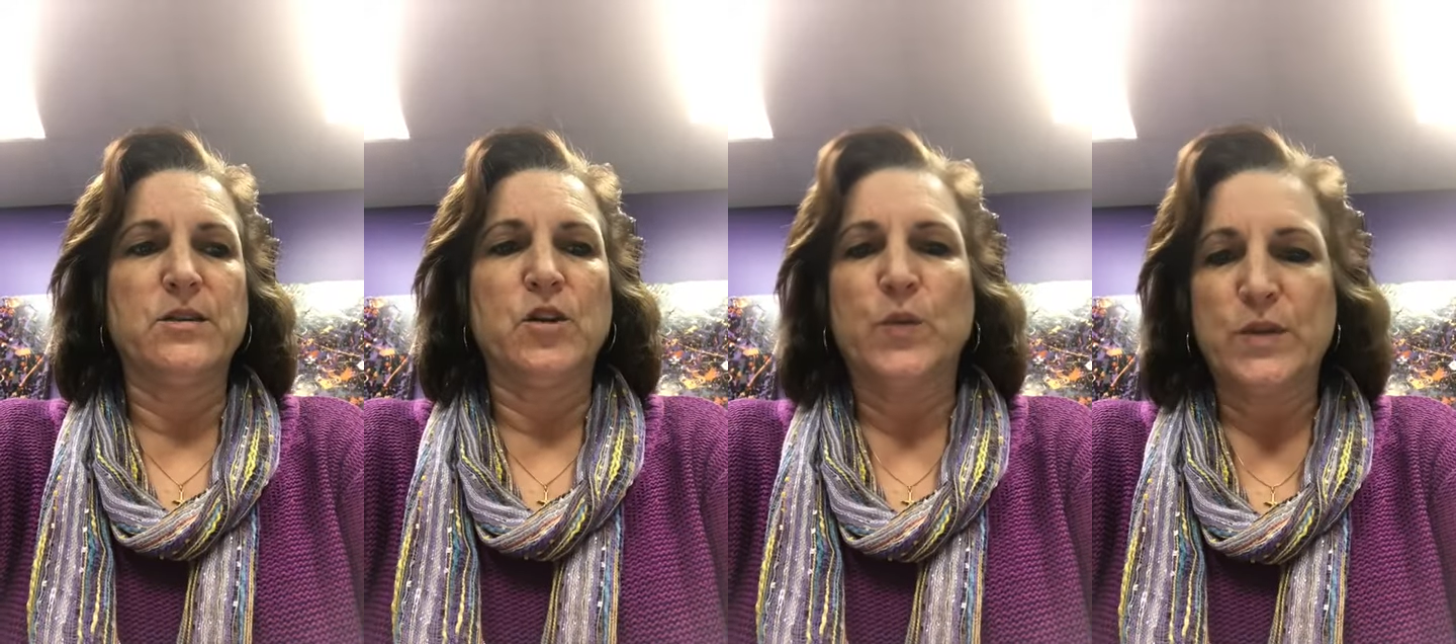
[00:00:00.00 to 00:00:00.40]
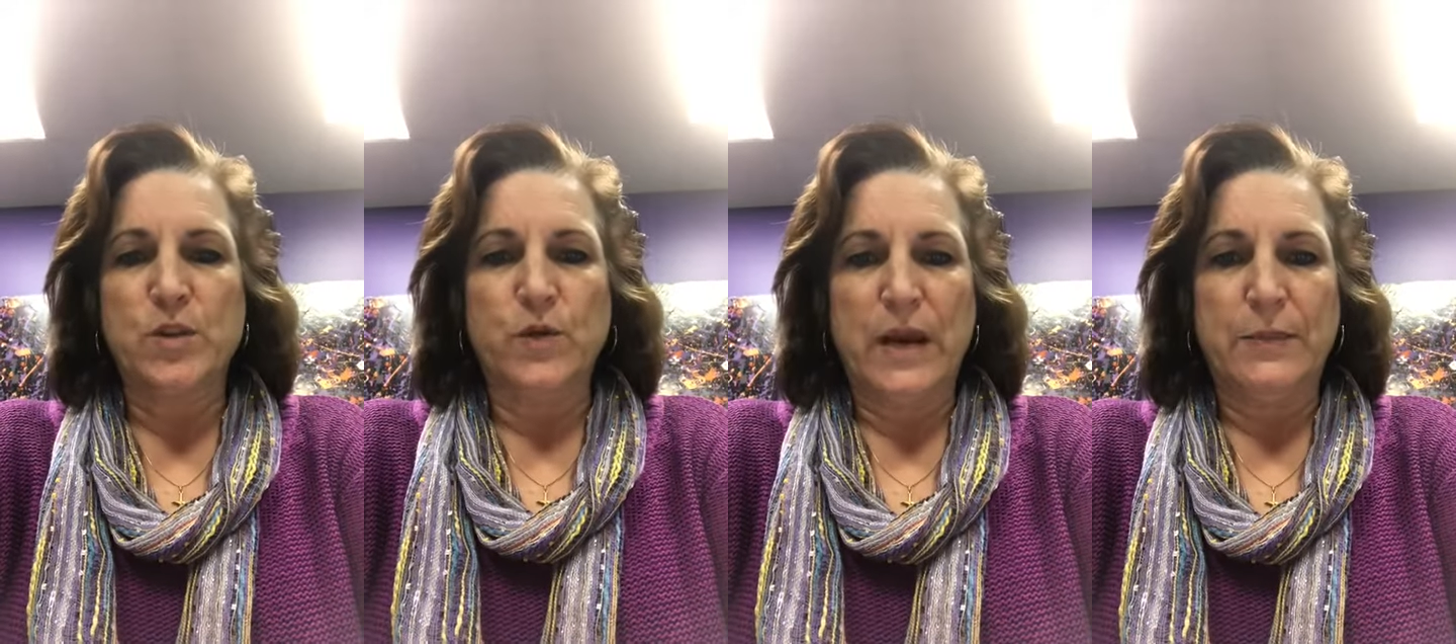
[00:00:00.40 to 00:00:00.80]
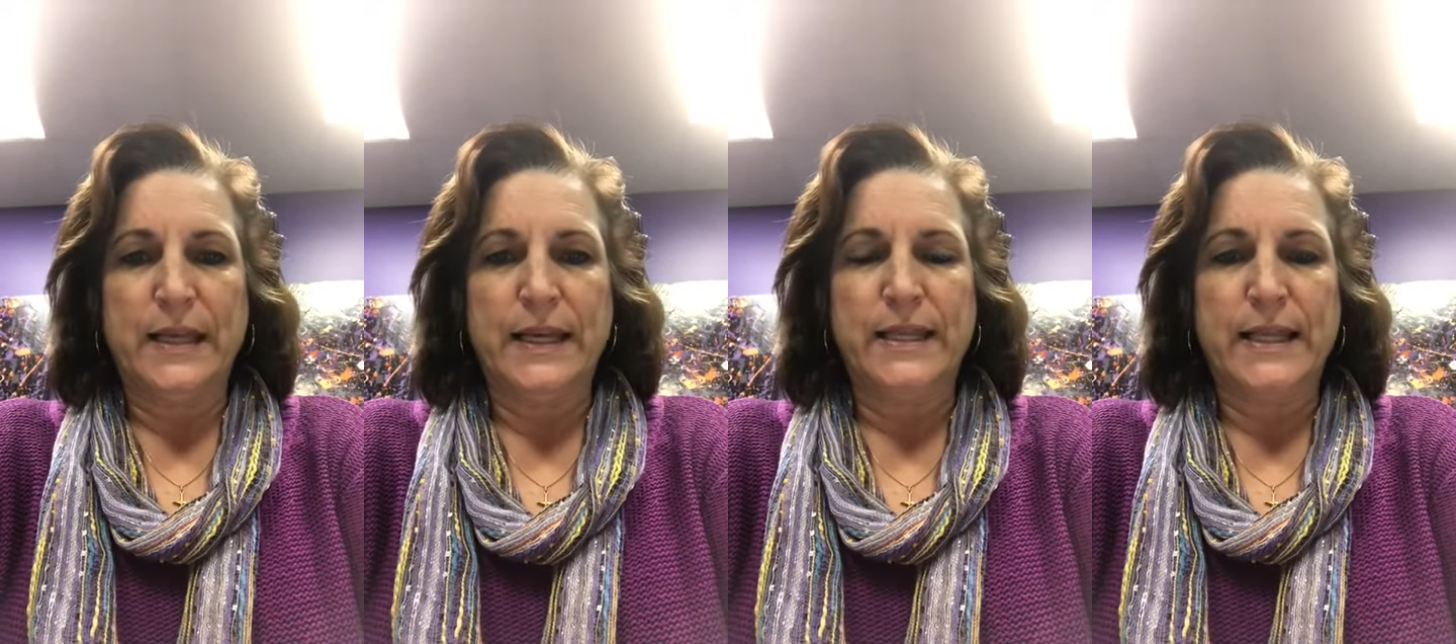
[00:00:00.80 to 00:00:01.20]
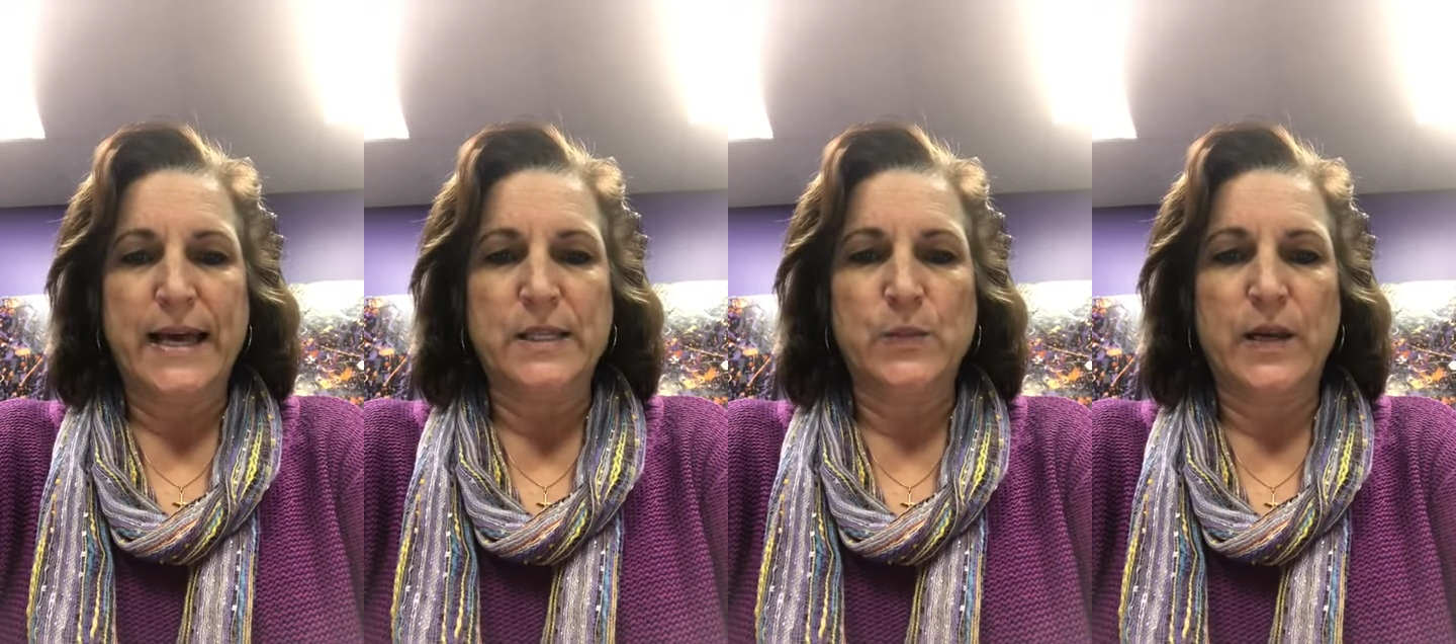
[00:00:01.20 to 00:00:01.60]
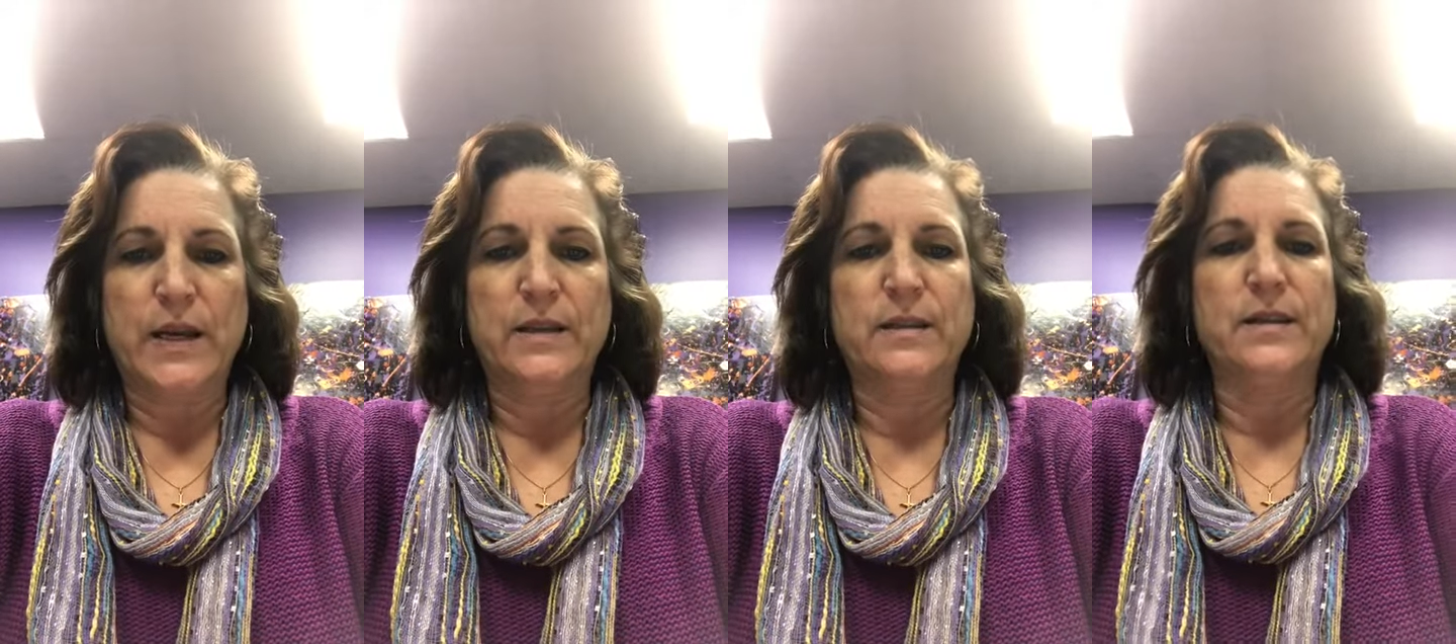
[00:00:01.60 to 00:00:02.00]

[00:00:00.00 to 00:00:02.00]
no one's scrambling at the last minute.